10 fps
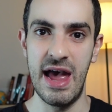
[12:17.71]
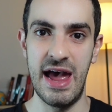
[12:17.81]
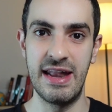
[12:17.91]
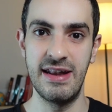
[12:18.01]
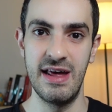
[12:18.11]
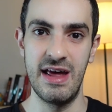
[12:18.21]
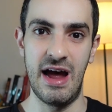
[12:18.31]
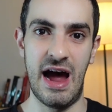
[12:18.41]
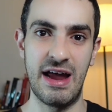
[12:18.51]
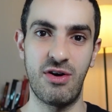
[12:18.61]
And
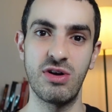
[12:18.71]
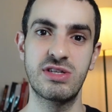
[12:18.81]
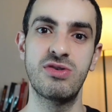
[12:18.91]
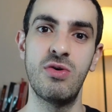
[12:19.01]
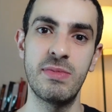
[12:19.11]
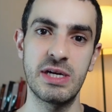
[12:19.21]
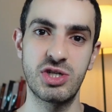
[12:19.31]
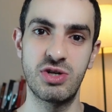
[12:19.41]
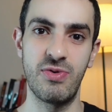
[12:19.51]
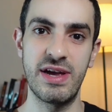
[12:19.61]
I got so
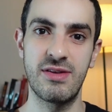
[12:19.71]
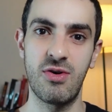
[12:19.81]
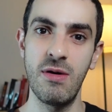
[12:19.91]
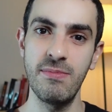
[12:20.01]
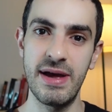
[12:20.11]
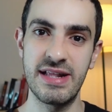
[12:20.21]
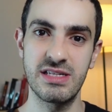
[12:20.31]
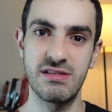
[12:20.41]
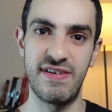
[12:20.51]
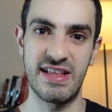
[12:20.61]
much great
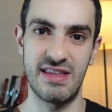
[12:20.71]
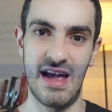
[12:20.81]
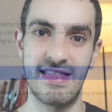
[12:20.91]
comments that a